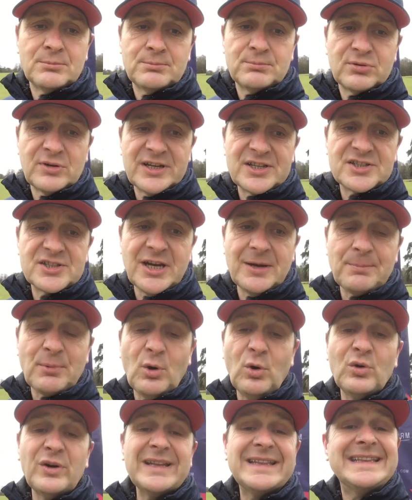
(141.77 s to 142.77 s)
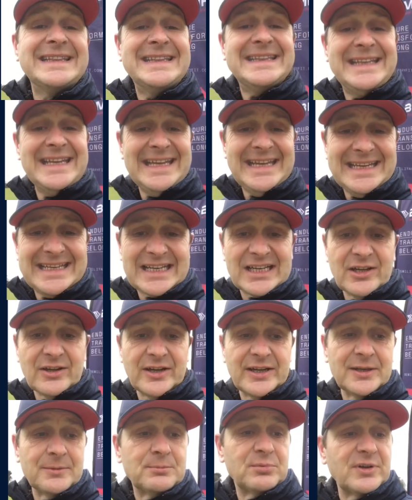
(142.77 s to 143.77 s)
press up or a
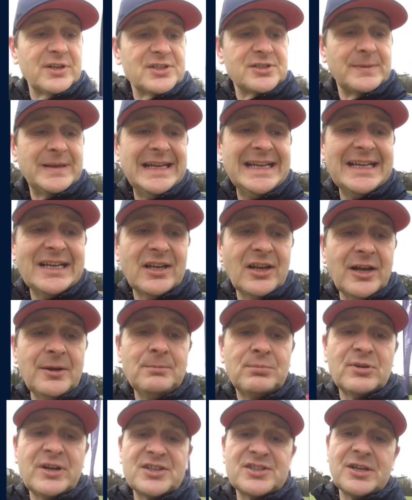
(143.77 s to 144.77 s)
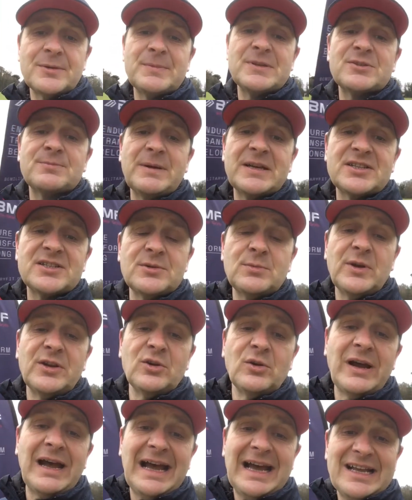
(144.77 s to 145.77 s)
decline press up. Incline press up is basically where
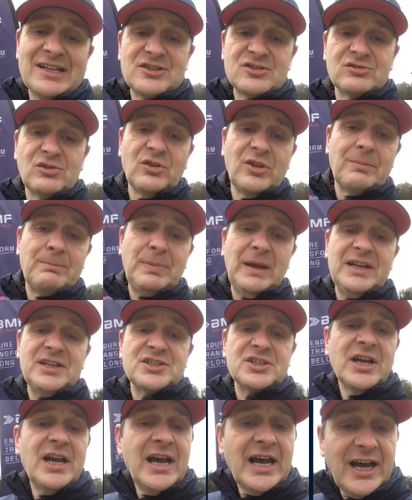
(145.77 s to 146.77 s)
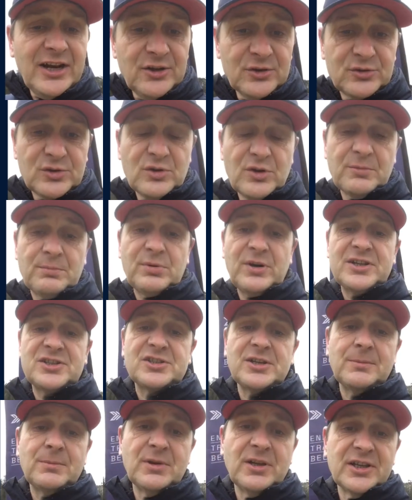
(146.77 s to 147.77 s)
your hands are on the bench and you'll do the
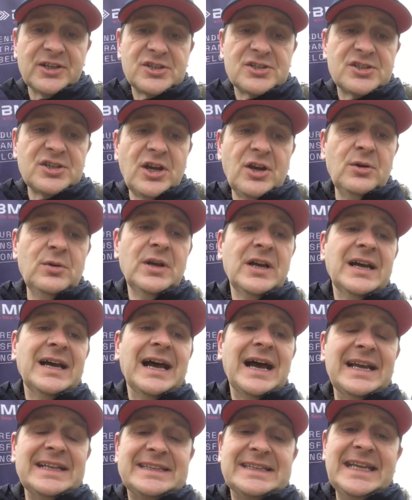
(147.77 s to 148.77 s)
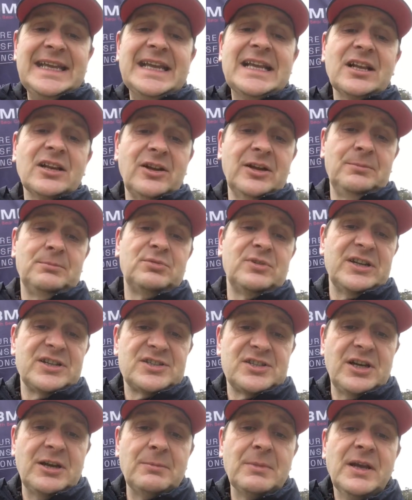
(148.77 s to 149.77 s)
press up like so. A decline
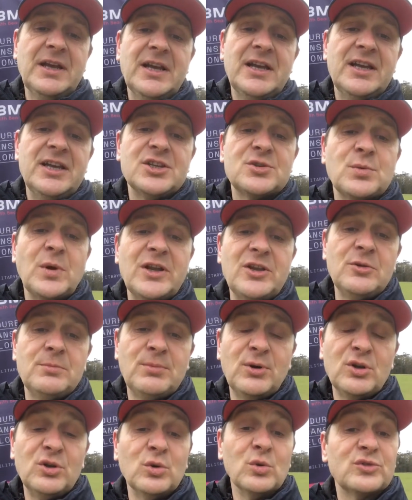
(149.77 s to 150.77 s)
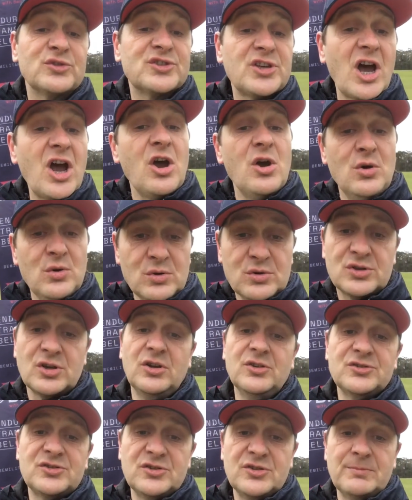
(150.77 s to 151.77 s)
press up is where you put your toes
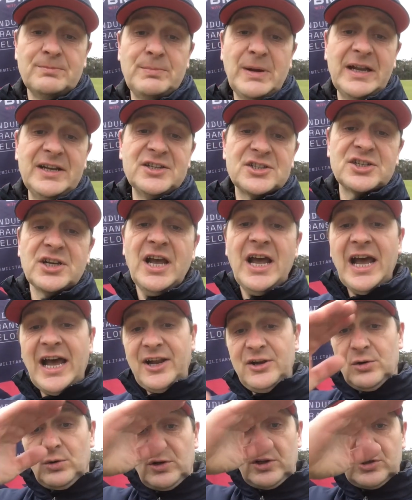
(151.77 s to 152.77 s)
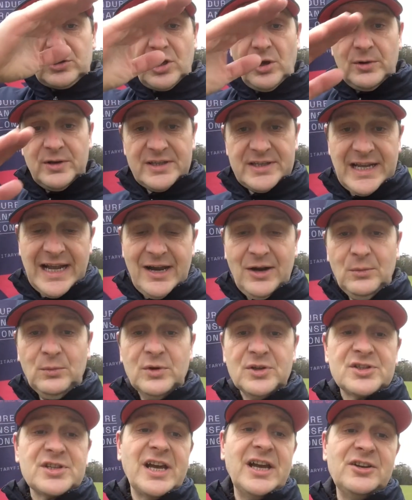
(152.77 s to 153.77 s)
onto the bench and you're going
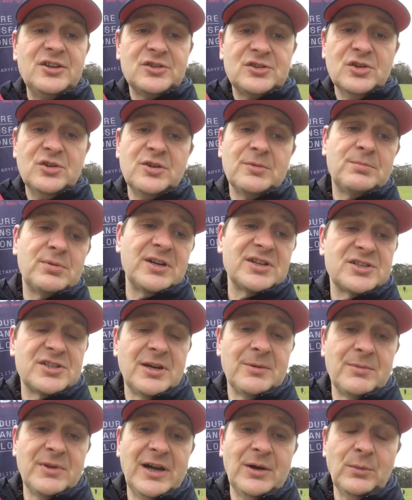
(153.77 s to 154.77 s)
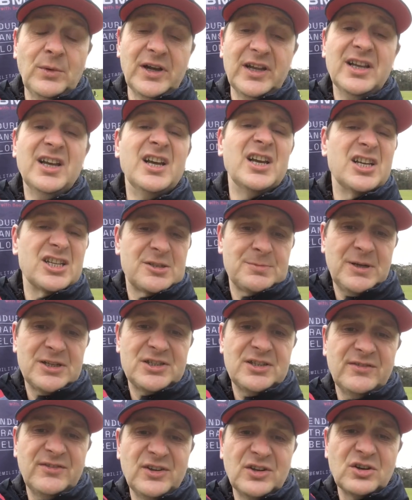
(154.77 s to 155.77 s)
downwards and you're doing the press up that way.
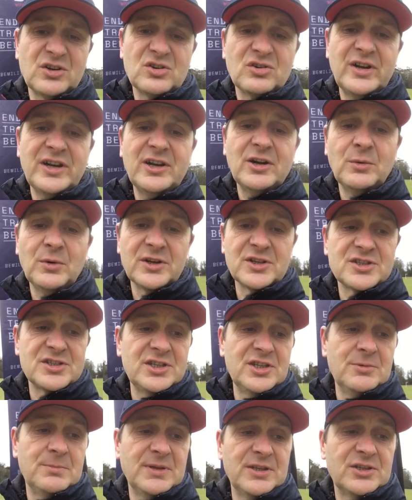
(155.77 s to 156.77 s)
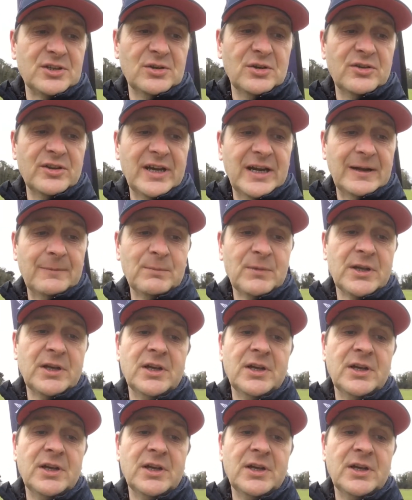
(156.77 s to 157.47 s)
Especially if you're green, I want to see you be doing that.